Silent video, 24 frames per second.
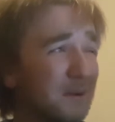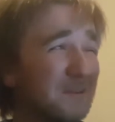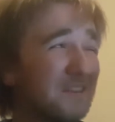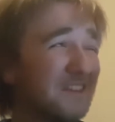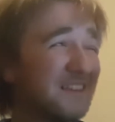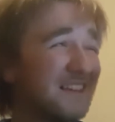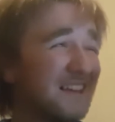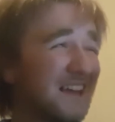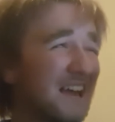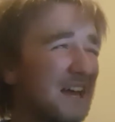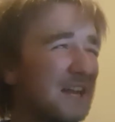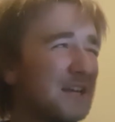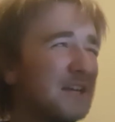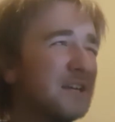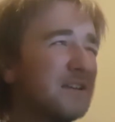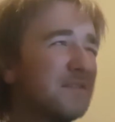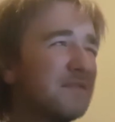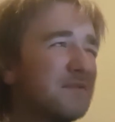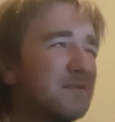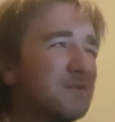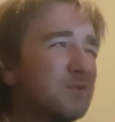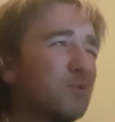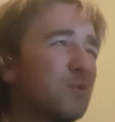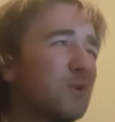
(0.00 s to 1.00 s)
at the end
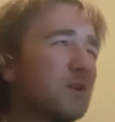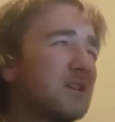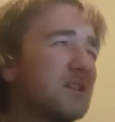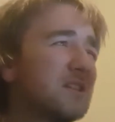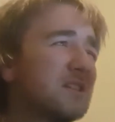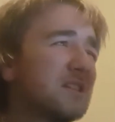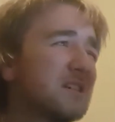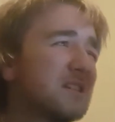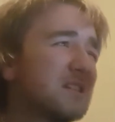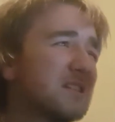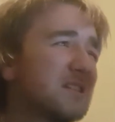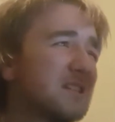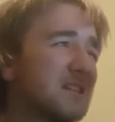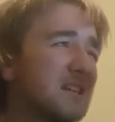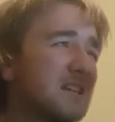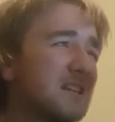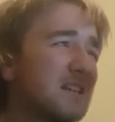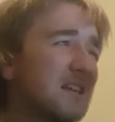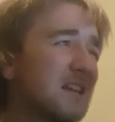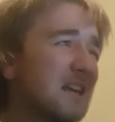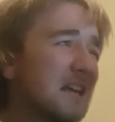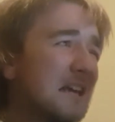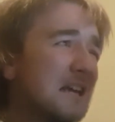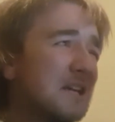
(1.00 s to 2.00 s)
of
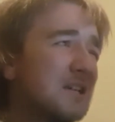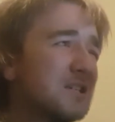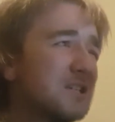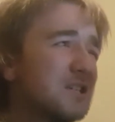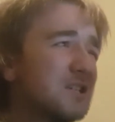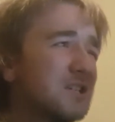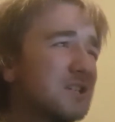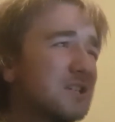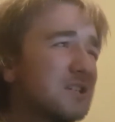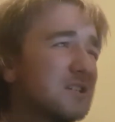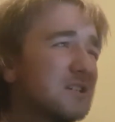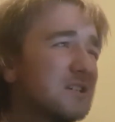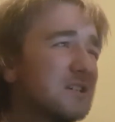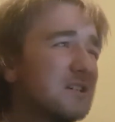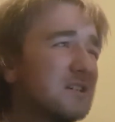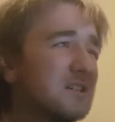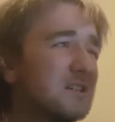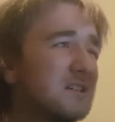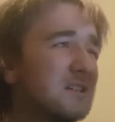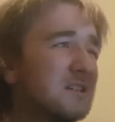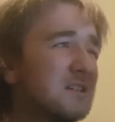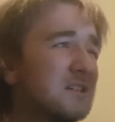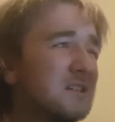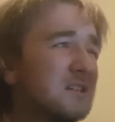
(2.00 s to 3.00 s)
2016-ish,
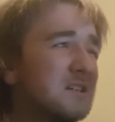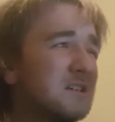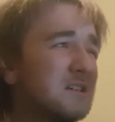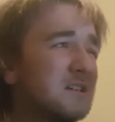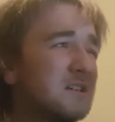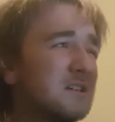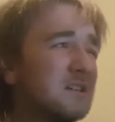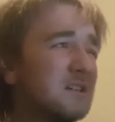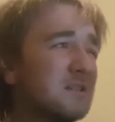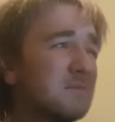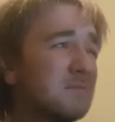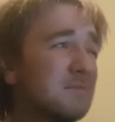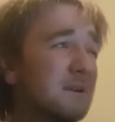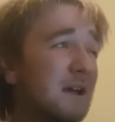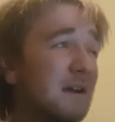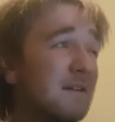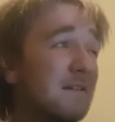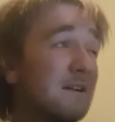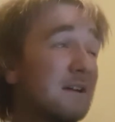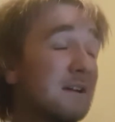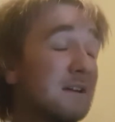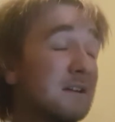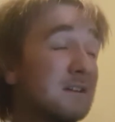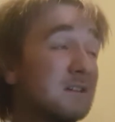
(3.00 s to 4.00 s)

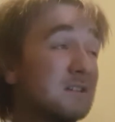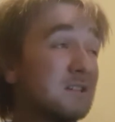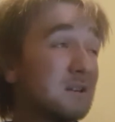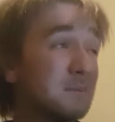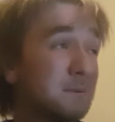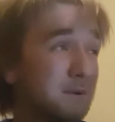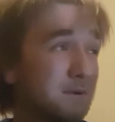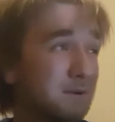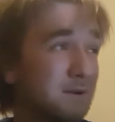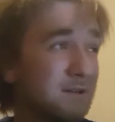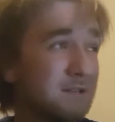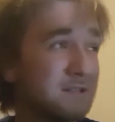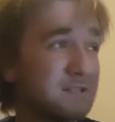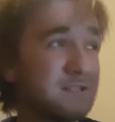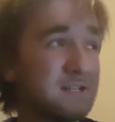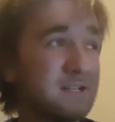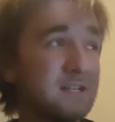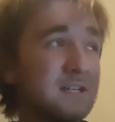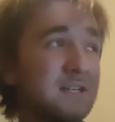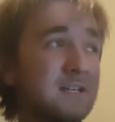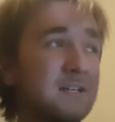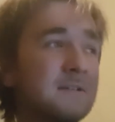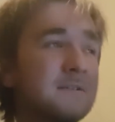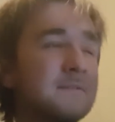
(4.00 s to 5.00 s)
comparing
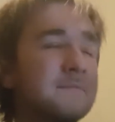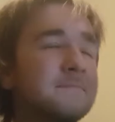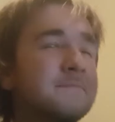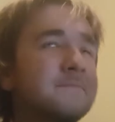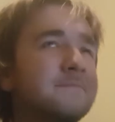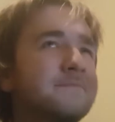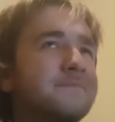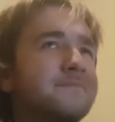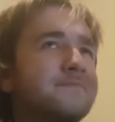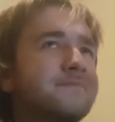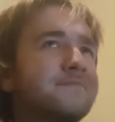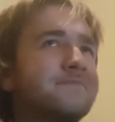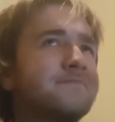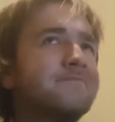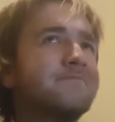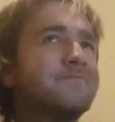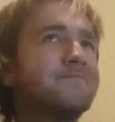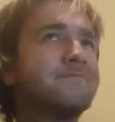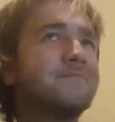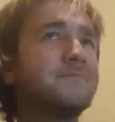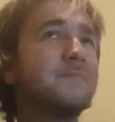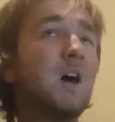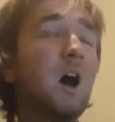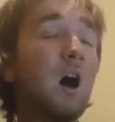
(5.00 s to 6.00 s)
WRC,
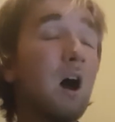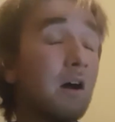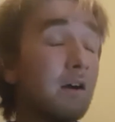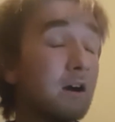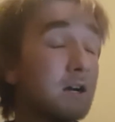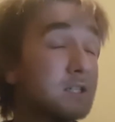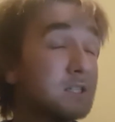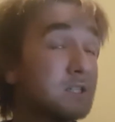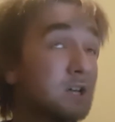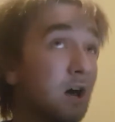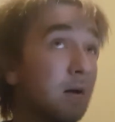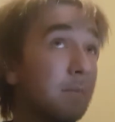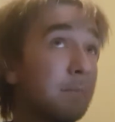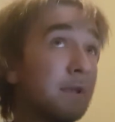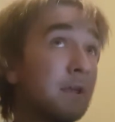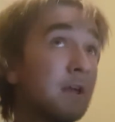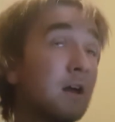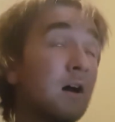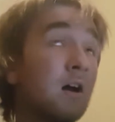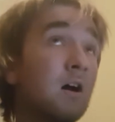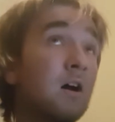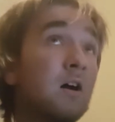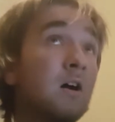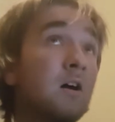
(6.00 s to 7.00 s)

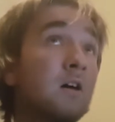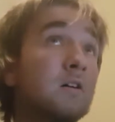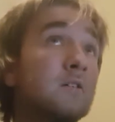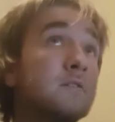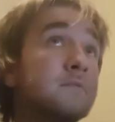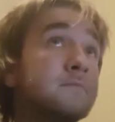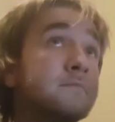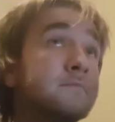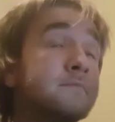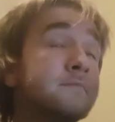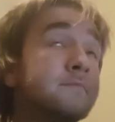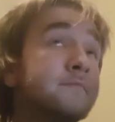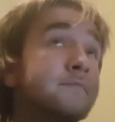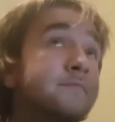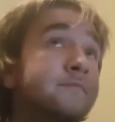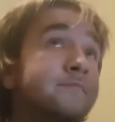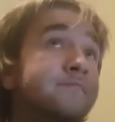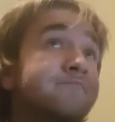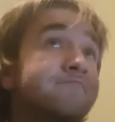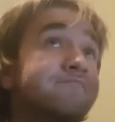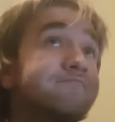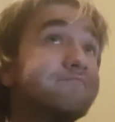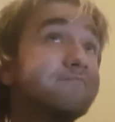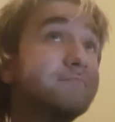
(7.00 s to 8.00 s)
RSRBR,
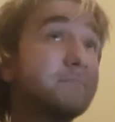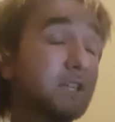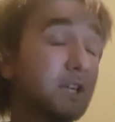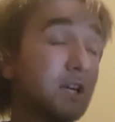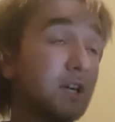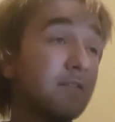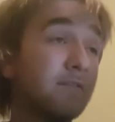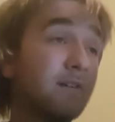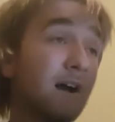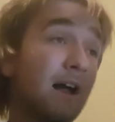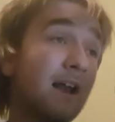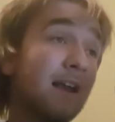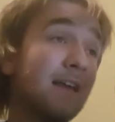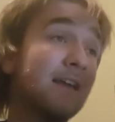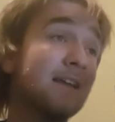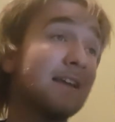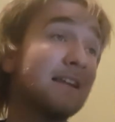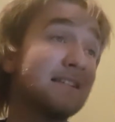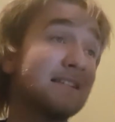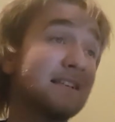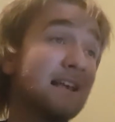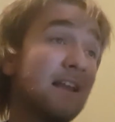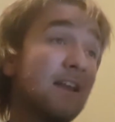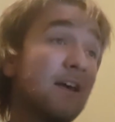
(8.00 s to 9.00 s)
Dirt Rally and
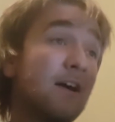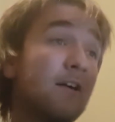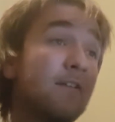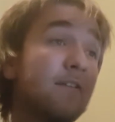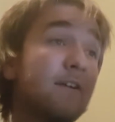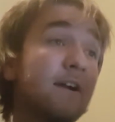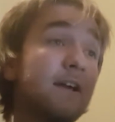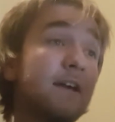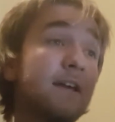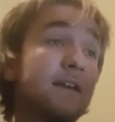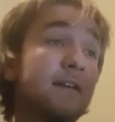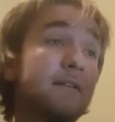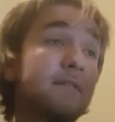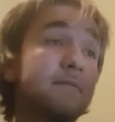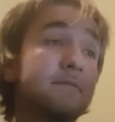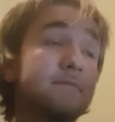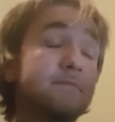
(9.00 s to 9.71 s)
SLRE.